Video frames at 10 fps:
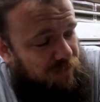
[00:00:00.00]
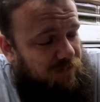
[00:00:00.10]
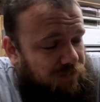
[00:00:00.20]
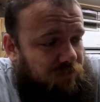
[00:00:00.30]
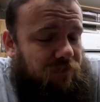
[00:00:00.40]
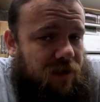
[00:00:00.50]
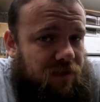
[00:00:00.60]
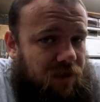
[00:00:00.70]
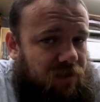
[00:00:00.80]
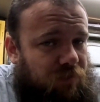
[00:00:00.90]
another
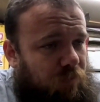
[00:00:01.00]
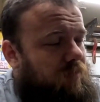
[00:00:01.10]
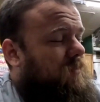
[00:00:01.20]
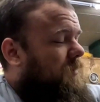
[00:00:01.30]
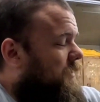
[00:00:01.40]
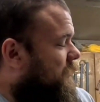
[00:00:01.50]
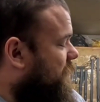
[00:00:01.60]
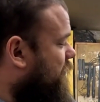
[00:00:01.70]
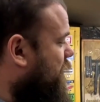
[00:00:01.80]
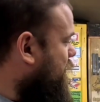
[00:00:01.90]
Rock Auto order
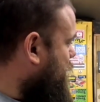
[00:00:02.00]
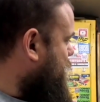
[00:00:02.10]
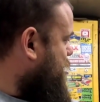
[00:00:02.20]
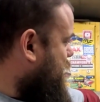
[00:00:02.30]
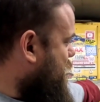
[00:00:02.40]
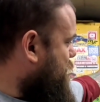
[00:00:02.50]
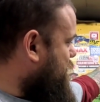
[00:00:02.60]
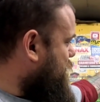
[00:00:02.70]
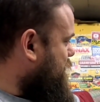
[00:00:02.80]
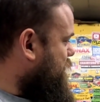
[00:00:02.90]
to add
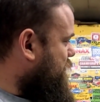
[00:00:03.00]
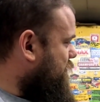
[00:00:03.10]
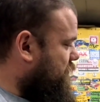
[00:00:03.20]
to the